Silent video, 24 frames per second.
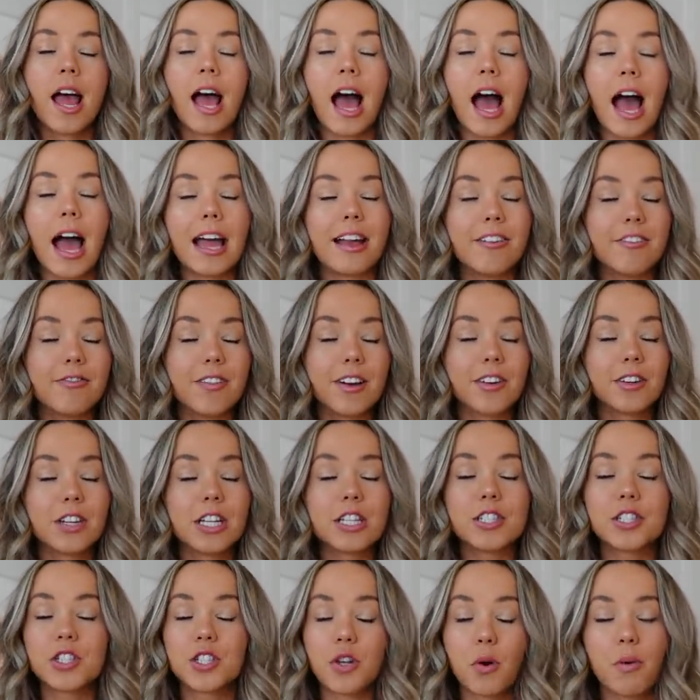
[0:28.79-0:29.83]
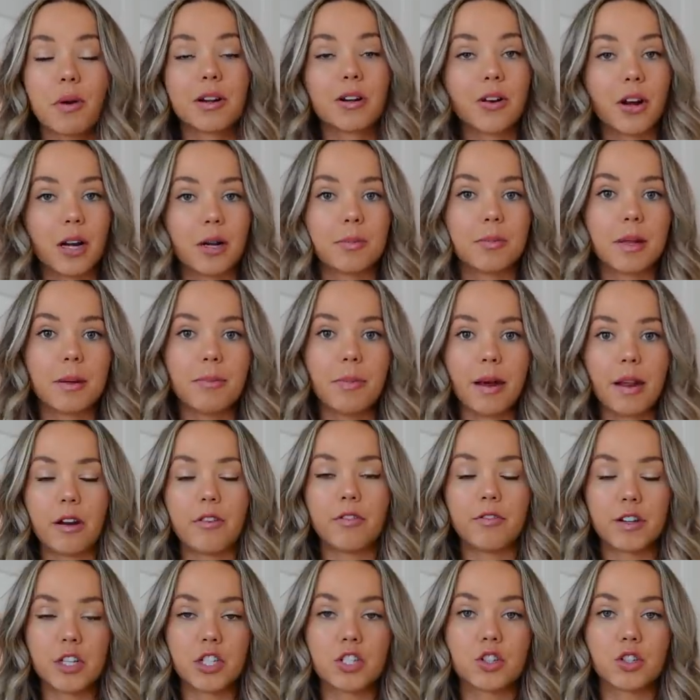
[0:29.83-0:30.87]
I have found it so incredibly
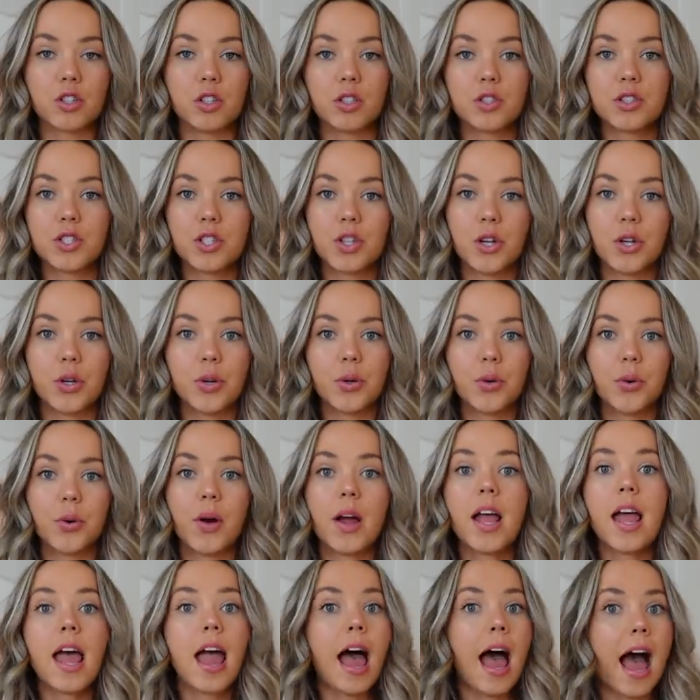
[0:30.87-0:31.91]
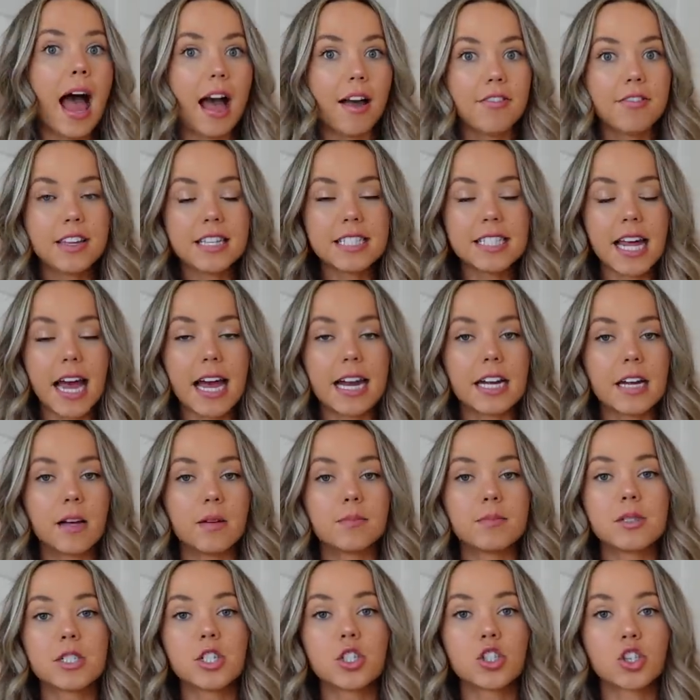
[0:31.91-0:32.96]
beneficial to have these
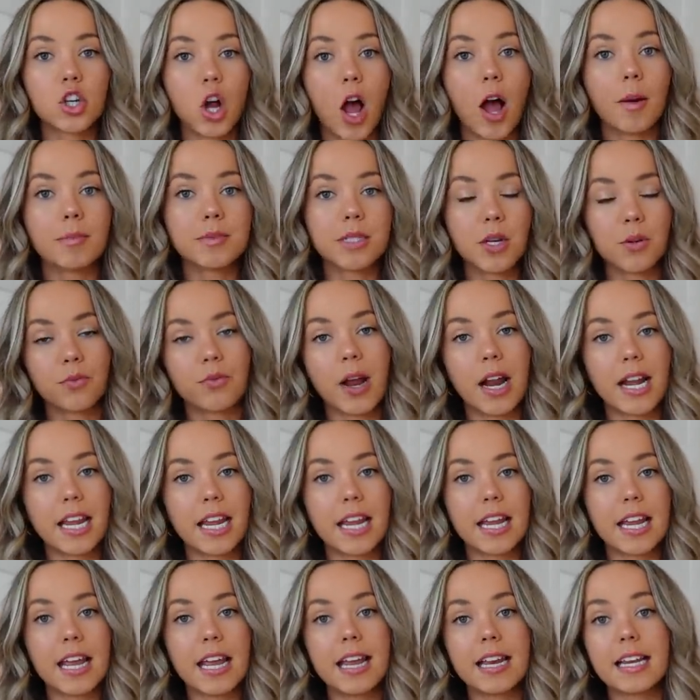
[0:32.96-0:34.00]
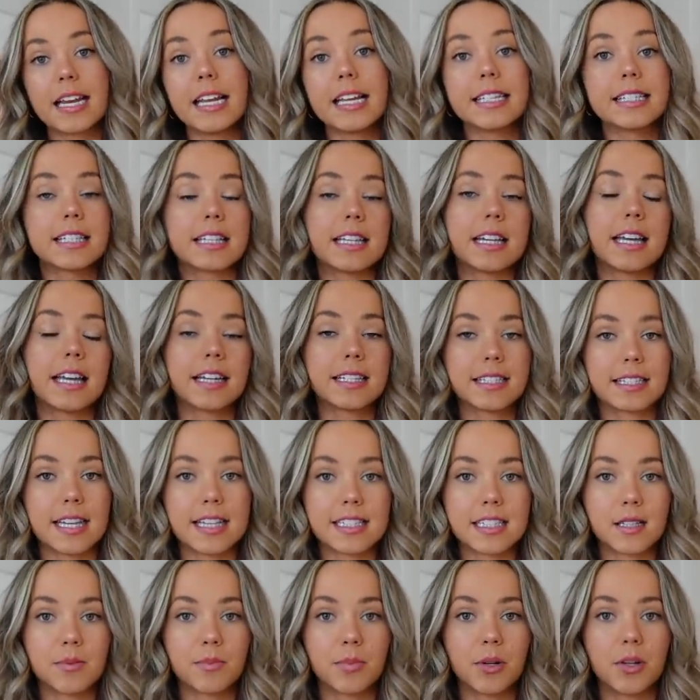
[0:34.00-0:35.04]
items chopped and ready and easily
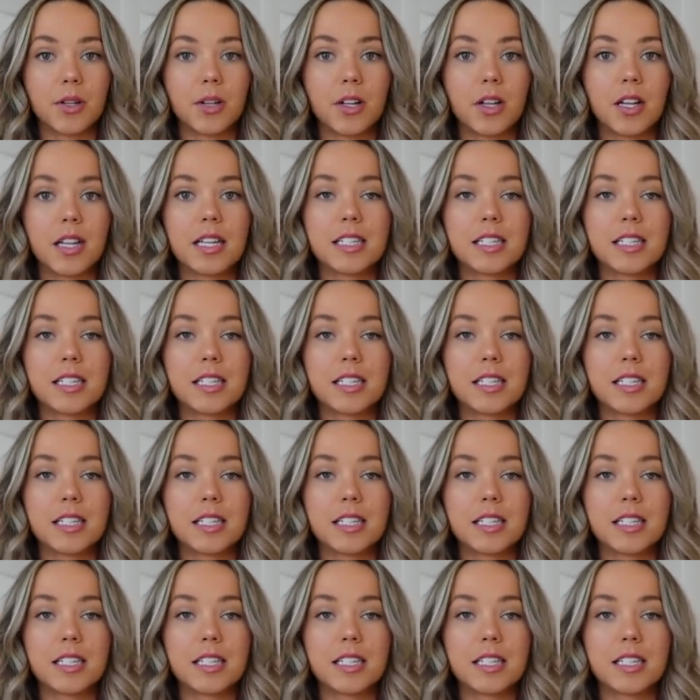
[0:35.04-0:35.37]
accessible,